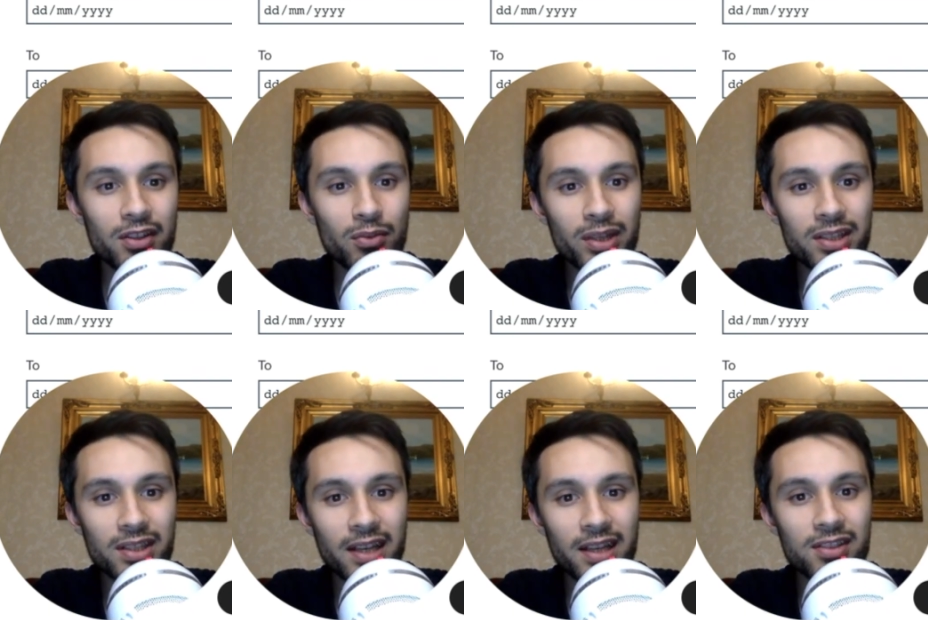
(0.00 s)
And the
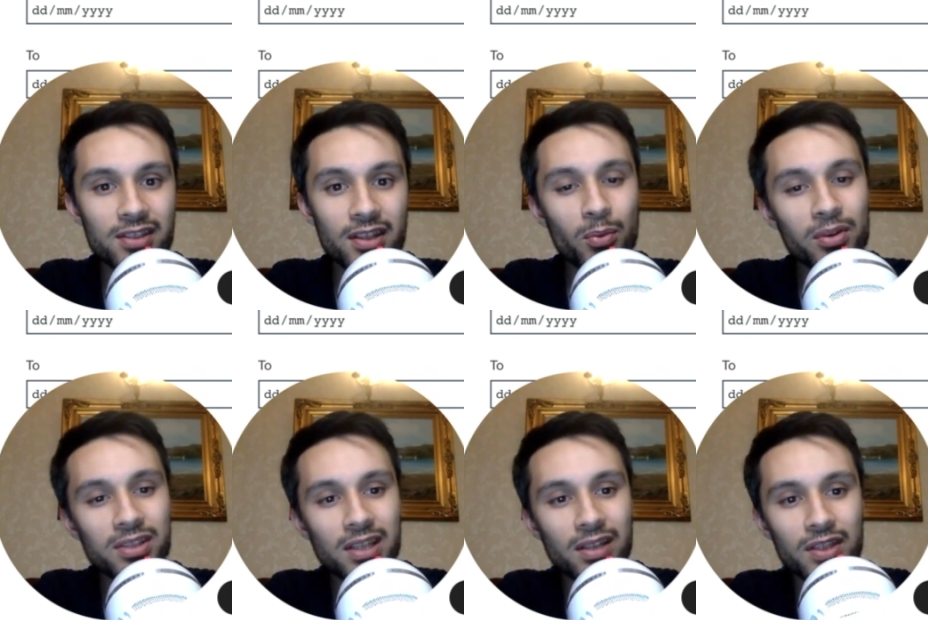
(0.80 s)
reason is they want
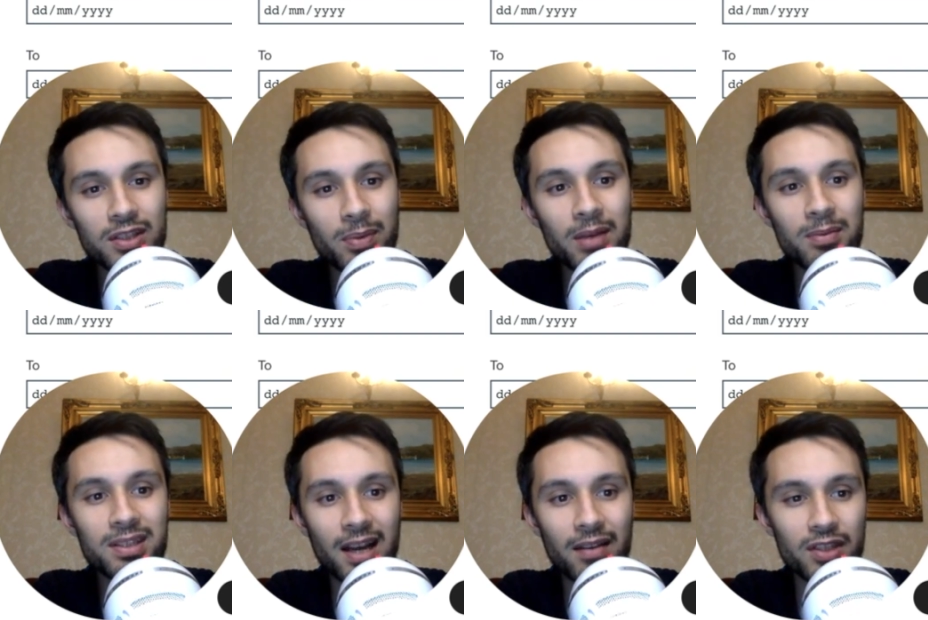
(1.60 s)
to see if these
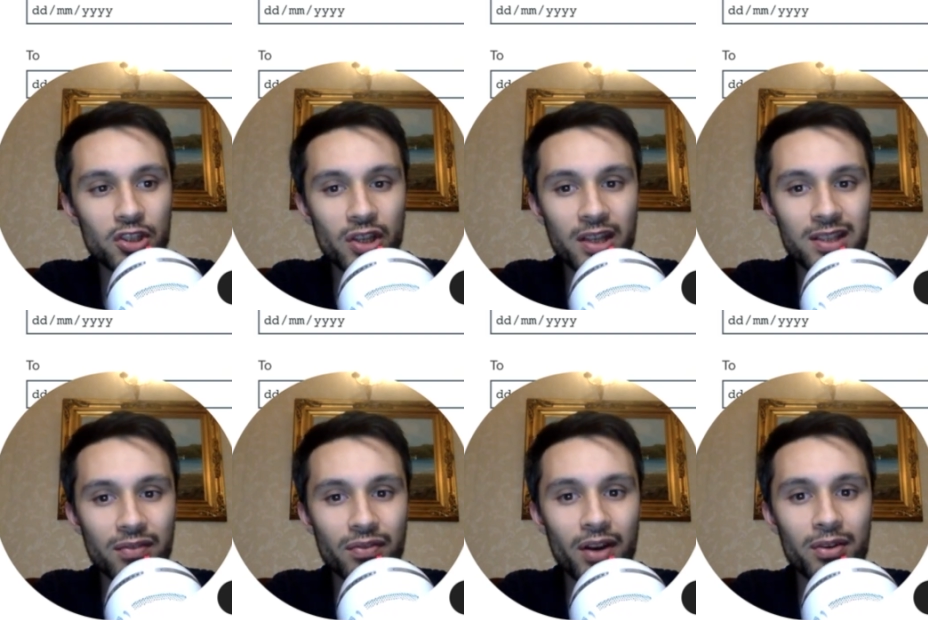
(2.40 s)
babies have this
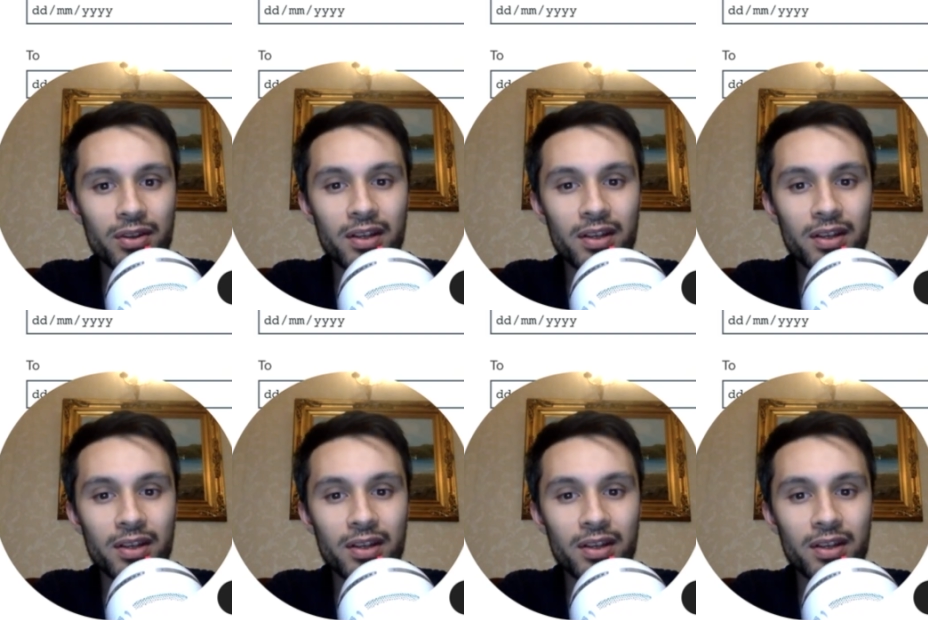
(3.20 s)
genetic variant